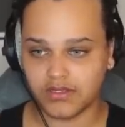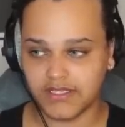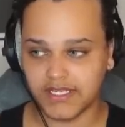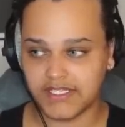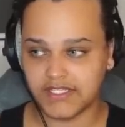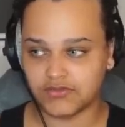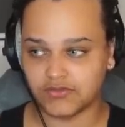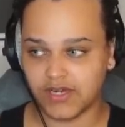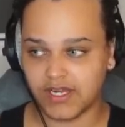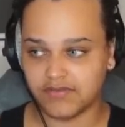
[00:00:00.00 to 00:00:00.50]

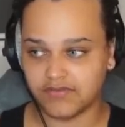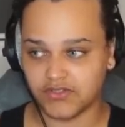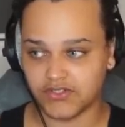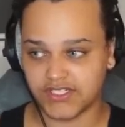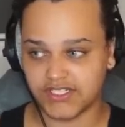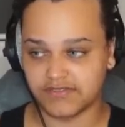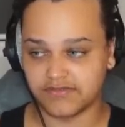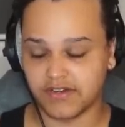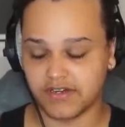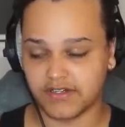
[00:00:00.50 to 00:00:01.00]
in drive rush
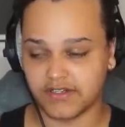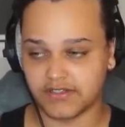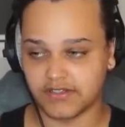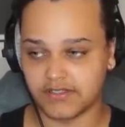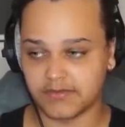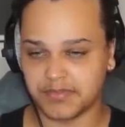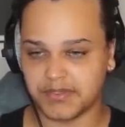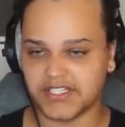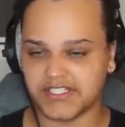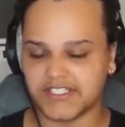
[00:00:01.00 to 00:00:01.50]
is very
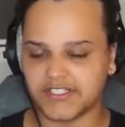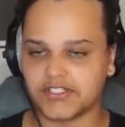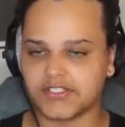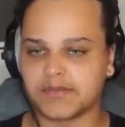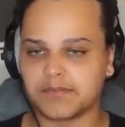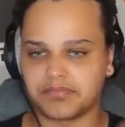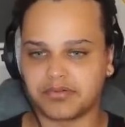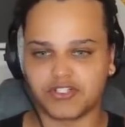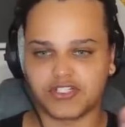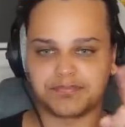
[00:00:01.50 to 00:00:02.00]
good because it
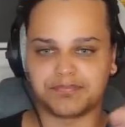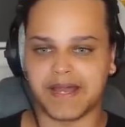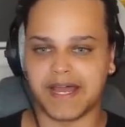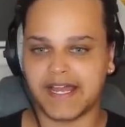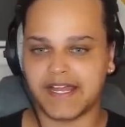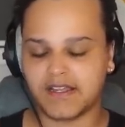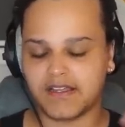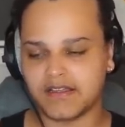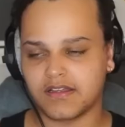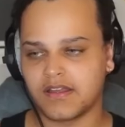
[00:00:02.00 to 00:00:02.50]
doesn't push
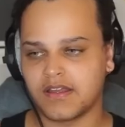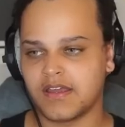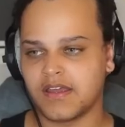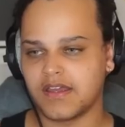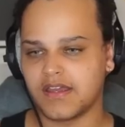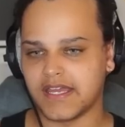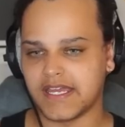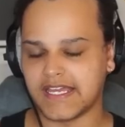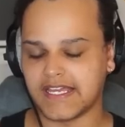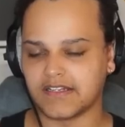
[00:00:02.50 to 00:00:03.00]
back.
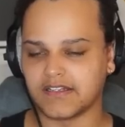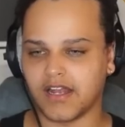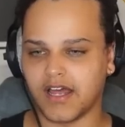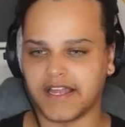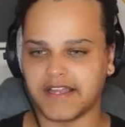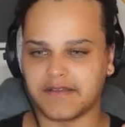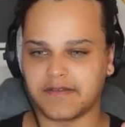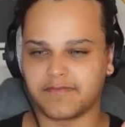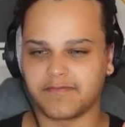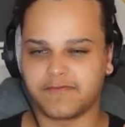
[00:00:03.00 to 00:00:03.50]
It
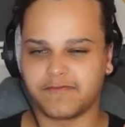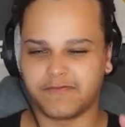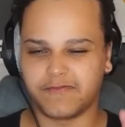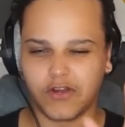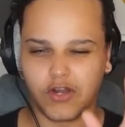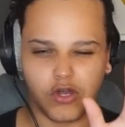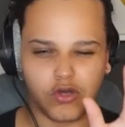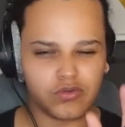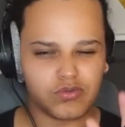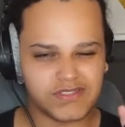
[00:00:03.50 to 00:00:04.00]
like
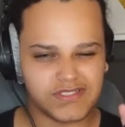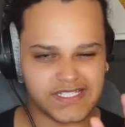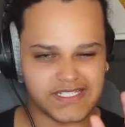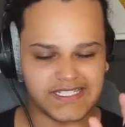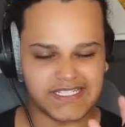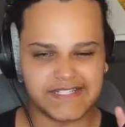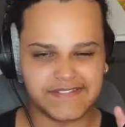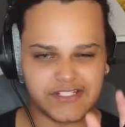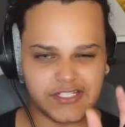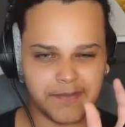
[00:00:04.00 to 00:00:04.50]
floats. It
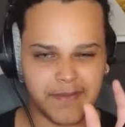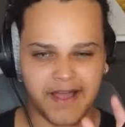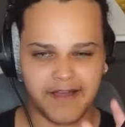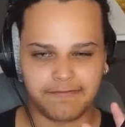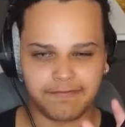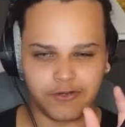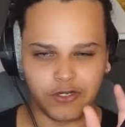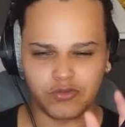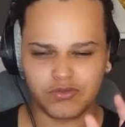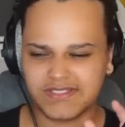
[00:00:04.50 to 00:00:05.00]
leaves them at a
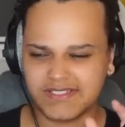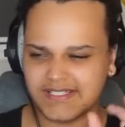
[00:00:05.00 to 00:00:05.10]
float